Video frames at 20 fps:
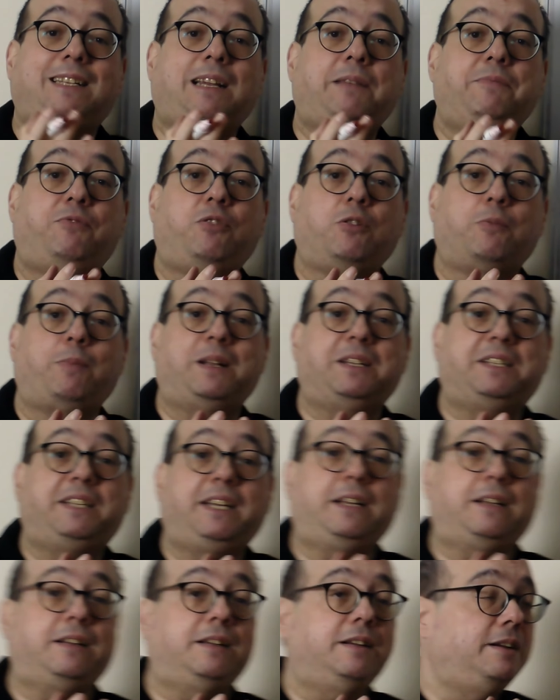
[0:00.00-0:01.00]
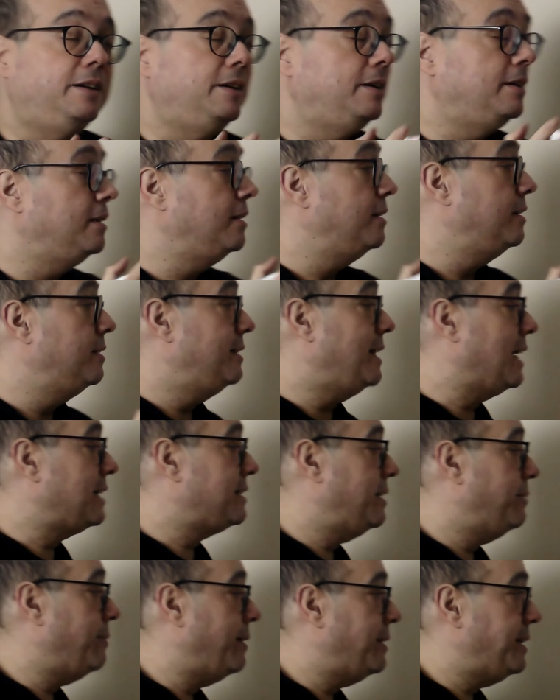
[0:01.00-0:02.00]
for benzene. The
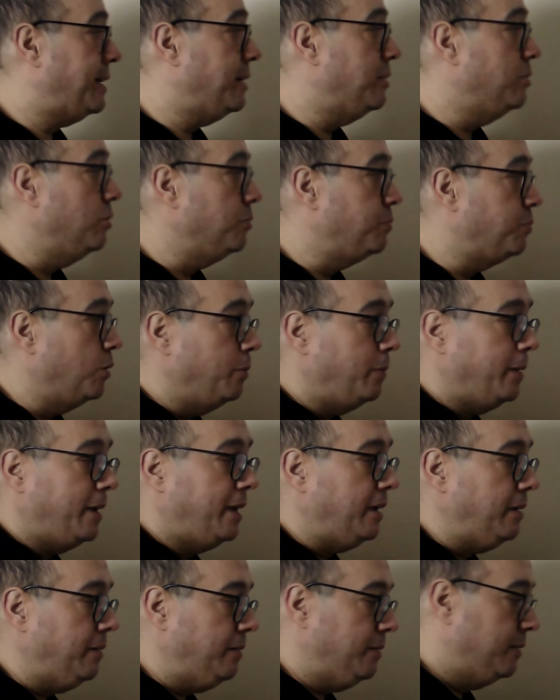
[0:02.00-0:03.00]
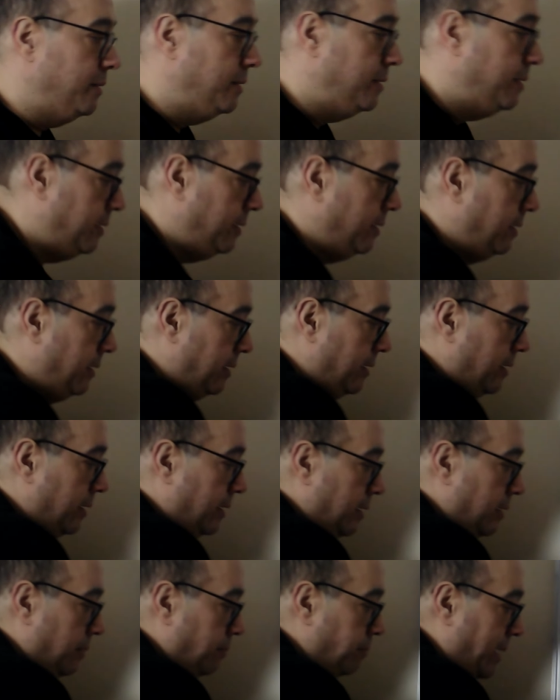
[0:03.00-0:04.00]
activating group will be
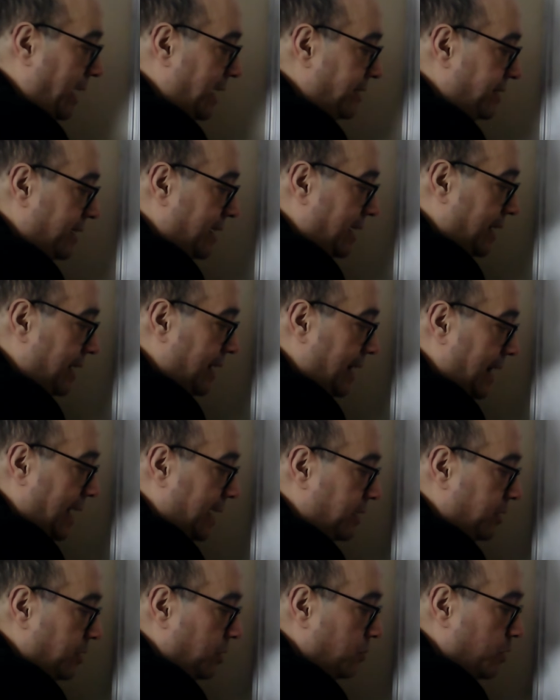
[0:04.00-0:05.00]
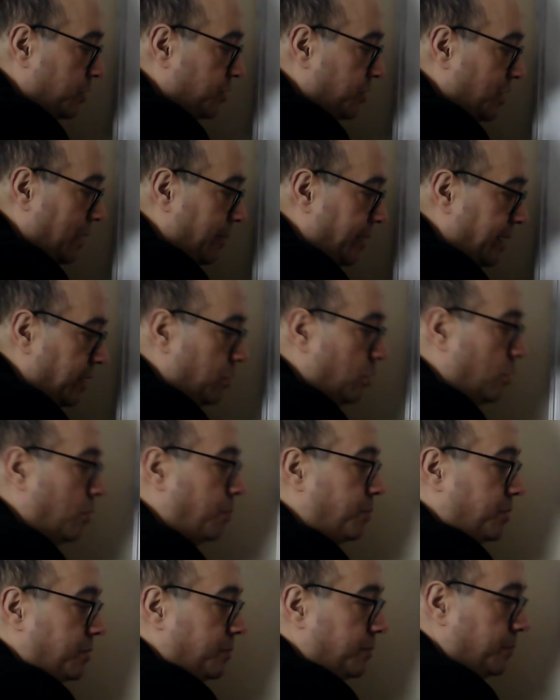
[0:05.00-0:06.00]
basically electron with grabbing
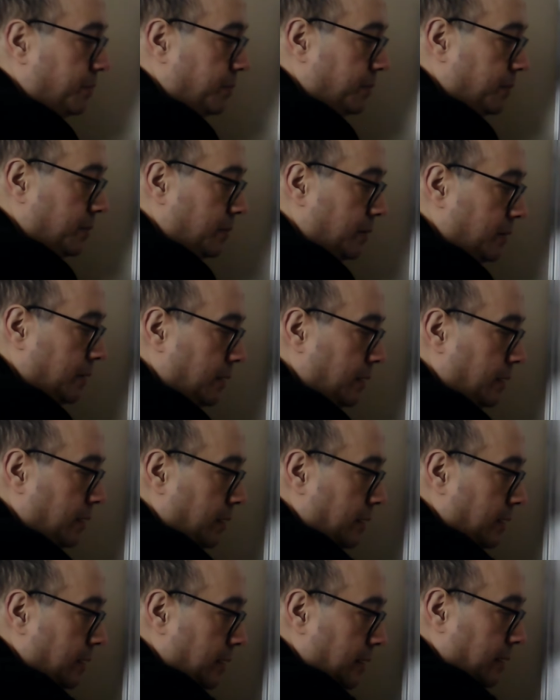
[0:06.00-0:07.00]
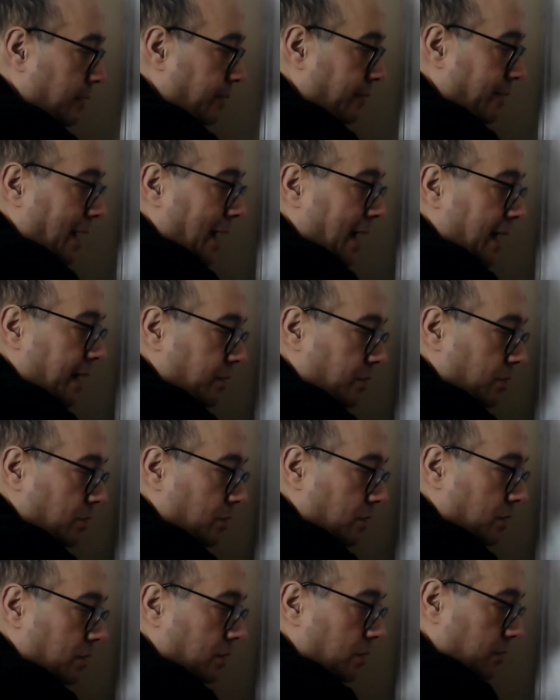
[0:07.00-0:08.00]
groups.
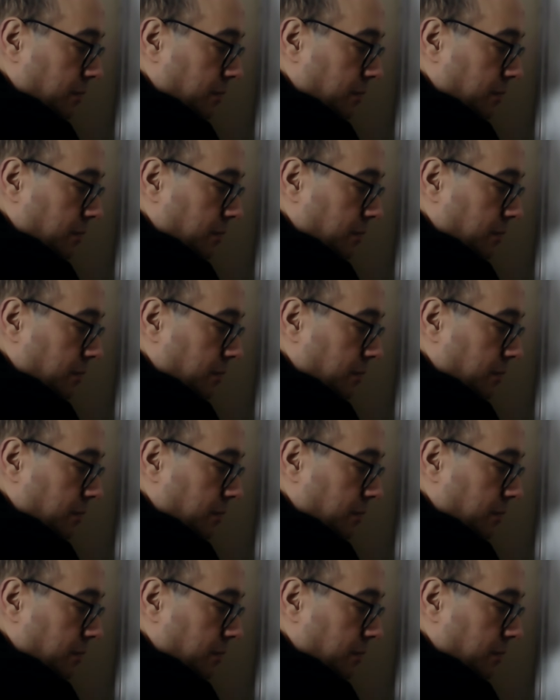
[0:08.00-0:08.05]
Nitro,